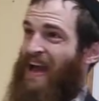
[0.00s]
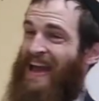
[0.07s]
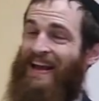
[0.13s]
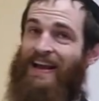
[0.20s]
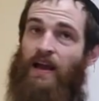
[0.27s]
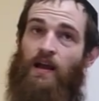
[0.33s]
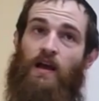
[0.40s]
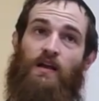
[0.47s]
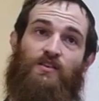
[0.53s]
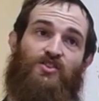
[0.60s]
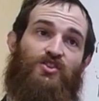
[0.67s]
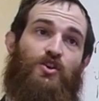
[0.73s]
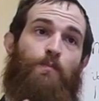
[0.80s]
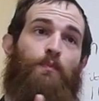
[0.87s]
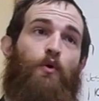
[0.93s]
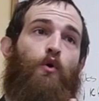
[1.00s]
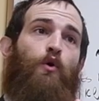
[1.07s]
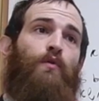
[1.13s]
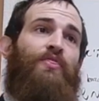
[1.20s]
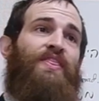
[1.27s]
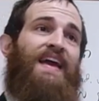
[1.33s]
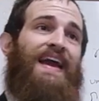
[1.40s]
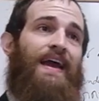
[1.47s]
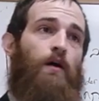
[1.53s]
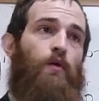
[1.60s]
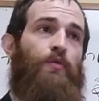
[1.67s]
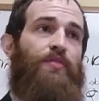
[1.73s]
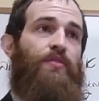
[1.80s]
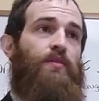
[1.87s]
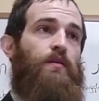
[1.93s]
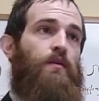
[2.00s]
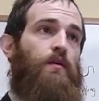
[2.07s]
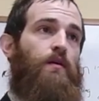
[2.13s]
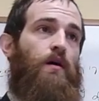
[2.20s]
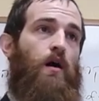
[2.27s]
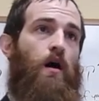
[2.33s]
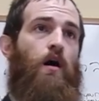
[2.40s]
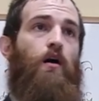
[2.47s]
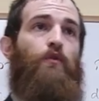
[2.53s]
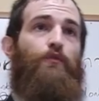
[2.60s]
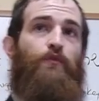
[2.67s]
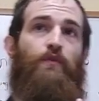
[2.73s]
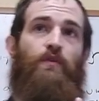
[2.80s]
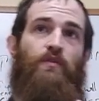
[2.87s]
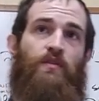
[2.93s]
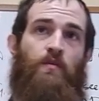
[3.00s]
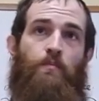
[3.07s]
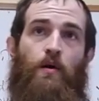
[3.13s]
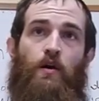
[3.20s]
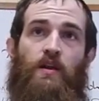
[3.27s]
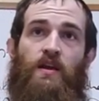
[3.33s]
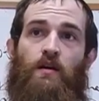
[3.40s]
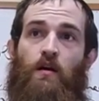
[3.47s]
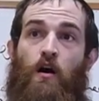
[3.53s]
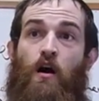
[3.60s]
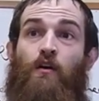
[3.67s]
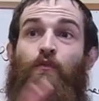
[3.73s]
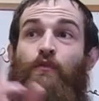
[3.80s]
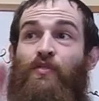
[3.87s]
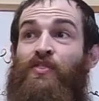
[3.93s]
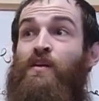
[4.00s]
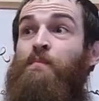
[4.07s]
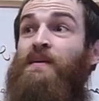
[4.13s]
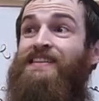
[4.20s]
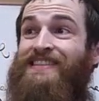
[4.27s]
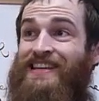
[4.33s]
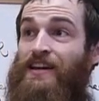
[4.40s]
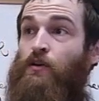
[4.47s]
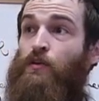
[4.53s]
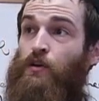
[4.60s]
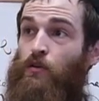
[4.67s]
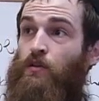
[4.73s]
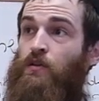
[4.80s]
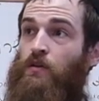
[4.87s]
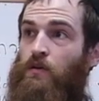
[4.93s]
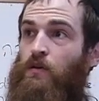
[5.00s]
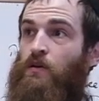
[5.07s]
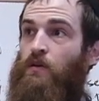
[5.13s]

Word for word: And support the health of the body, of the material,